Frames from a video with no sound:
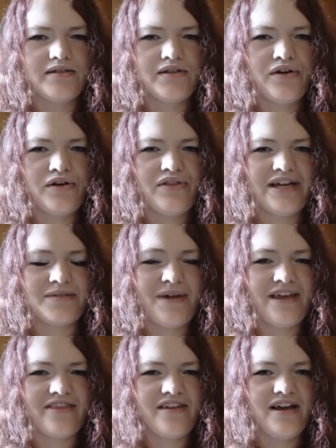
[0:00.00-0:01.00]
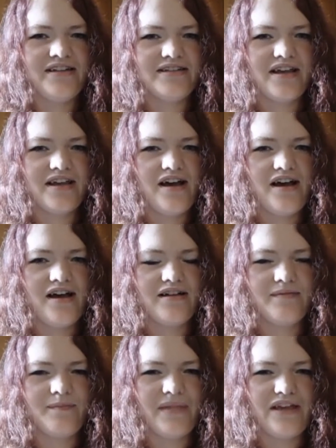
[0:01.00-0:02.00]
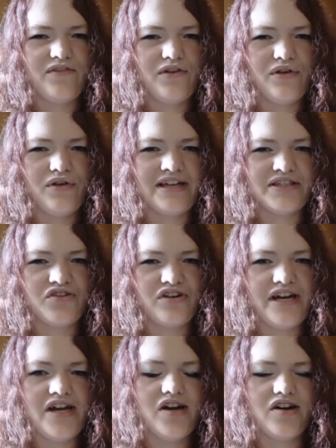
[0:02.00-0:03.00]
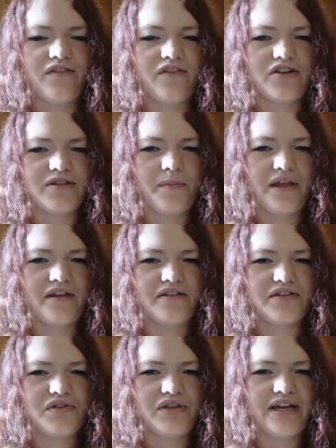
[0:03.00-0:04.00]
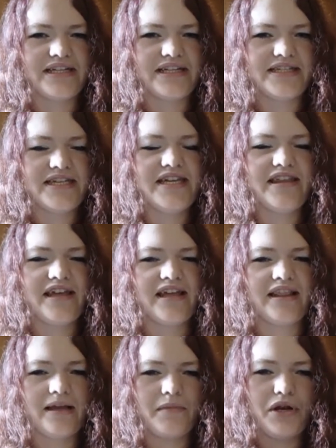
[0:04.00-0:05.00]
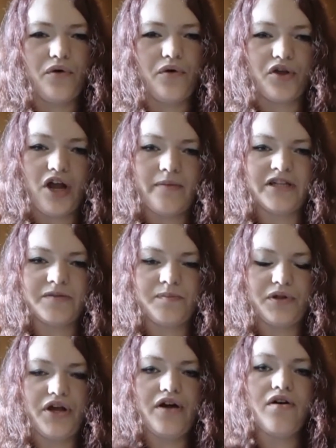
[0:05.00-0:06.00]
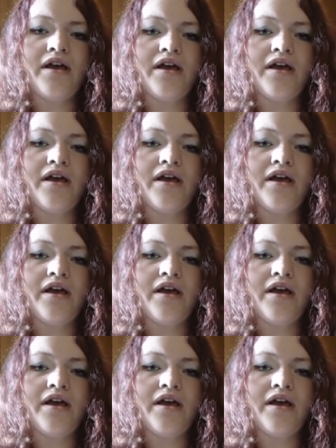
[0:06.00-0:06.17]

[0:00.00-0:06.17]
So that's my thoughts. If you guys agree, or if there's something else you'd like to see, then let me know in the comments below.